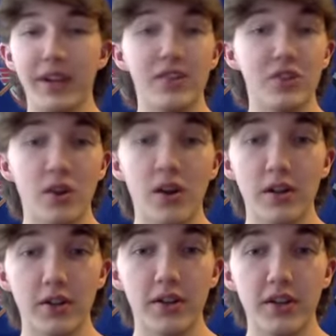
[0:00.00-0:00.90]
need strong
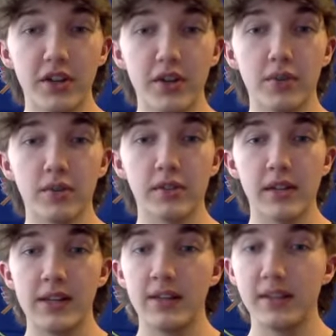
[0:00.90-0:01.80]
attorney generals
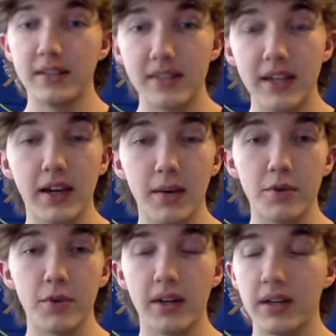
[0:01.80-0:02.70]
to stick up
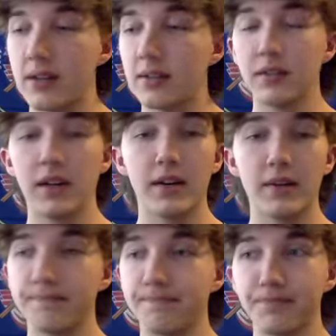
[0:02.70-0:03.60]
to it.
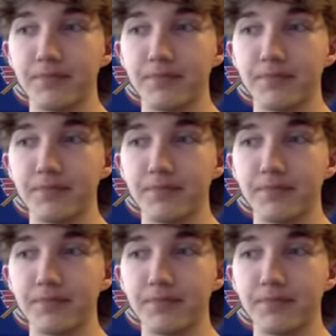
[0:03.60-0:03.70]
Some